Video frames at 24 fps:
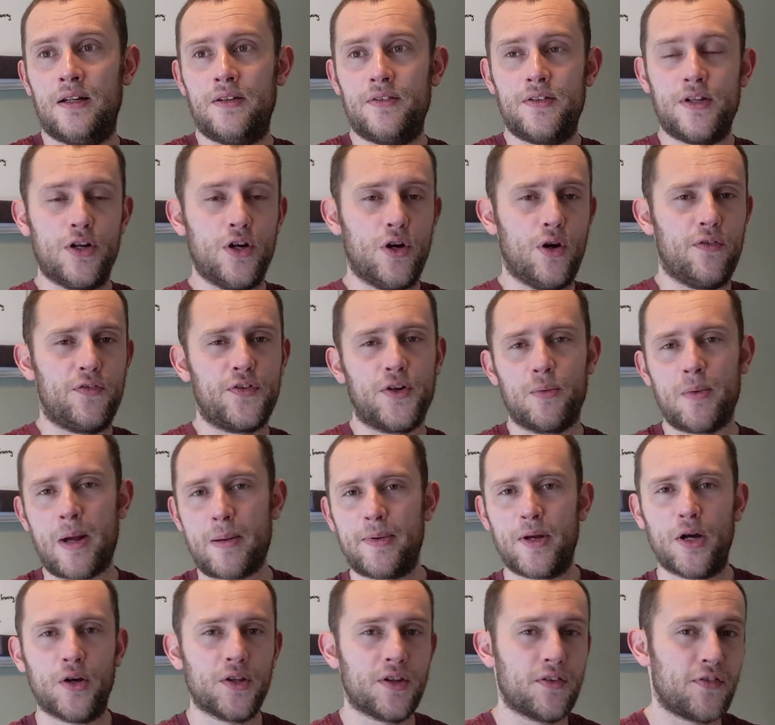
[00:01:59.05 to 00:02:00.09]
you know, if you're
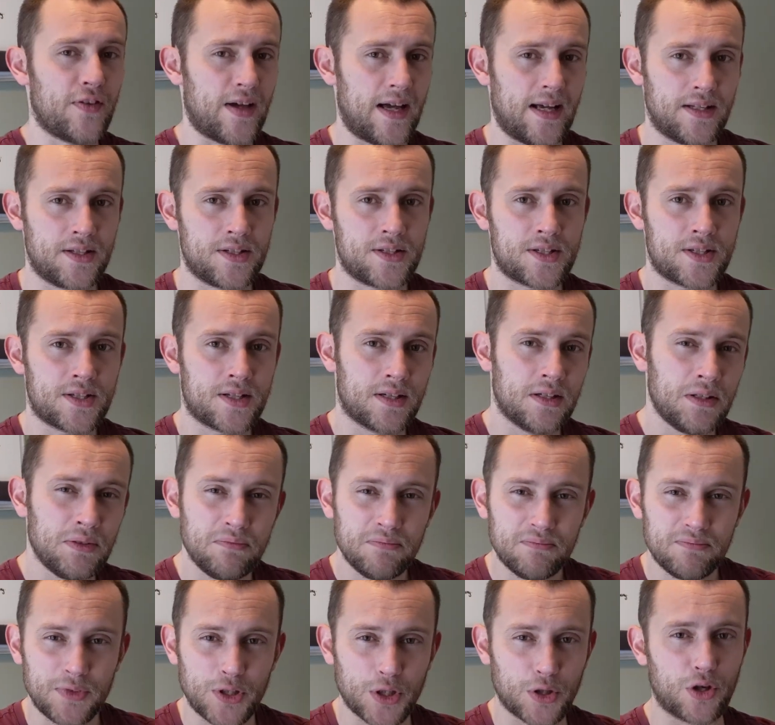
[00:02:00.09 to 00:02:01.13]
maybe on the fence,
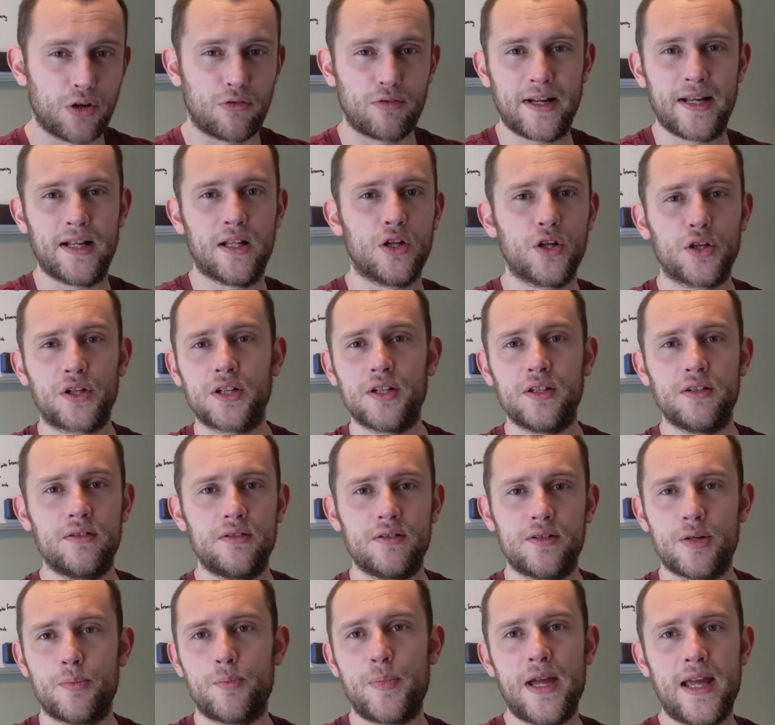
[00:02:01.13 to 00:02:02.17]
you're not really
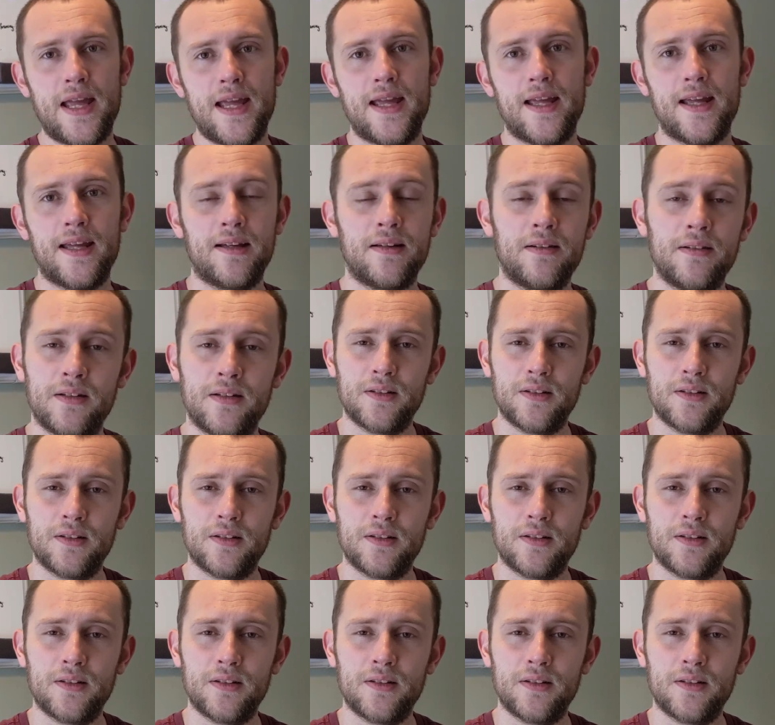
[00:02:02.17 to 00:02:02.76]
looking to pay,